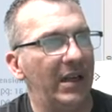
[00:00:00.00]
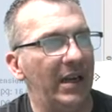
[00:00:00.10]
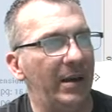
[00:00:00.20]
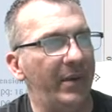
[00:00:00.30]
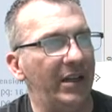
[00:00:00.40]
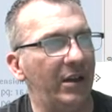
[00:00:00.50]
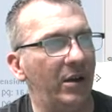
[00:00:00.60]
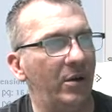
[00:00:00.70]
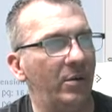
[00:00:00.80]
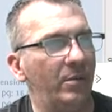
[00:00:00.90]
I'm going to
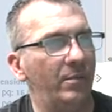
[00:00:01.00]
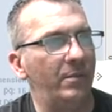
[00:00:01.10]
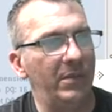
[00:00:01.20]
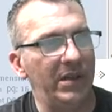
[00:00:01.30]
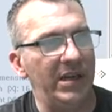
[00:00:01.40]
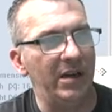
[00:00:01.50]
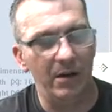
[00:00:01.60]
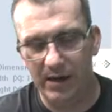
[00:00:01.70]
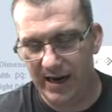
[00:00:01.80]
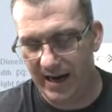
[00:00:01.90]
go
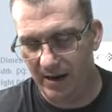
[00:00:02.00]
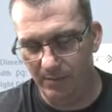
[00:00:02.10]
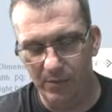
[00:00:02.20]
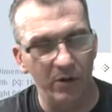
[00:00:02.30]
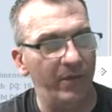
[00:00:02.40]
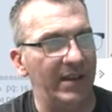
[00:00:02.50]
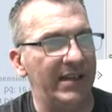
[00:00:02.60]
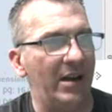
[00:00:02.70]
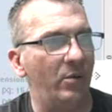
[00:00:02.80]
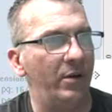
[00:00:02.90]
here and move this
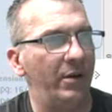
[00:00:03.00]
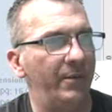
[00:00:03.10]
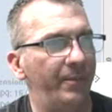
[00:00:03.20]
outward.